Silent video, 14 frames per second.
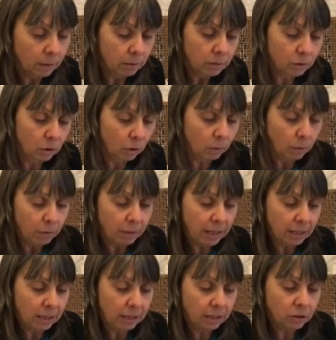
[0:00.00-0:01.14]
So they
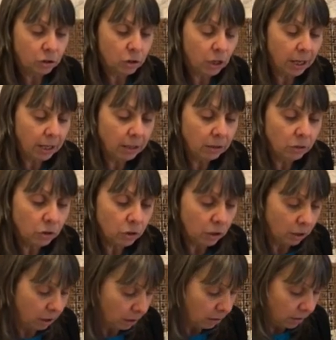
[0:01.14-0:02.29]
can exchange
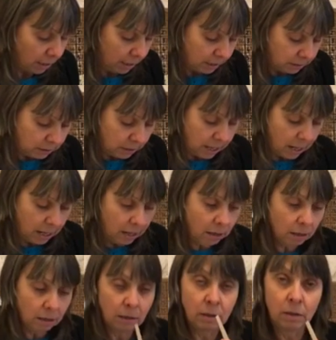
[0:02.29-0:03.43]
their
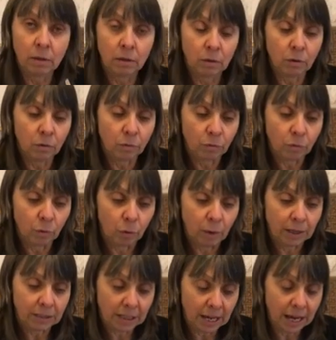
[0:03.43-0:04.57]
10 for a
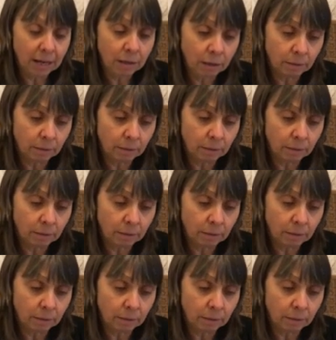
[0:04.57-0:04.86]
10.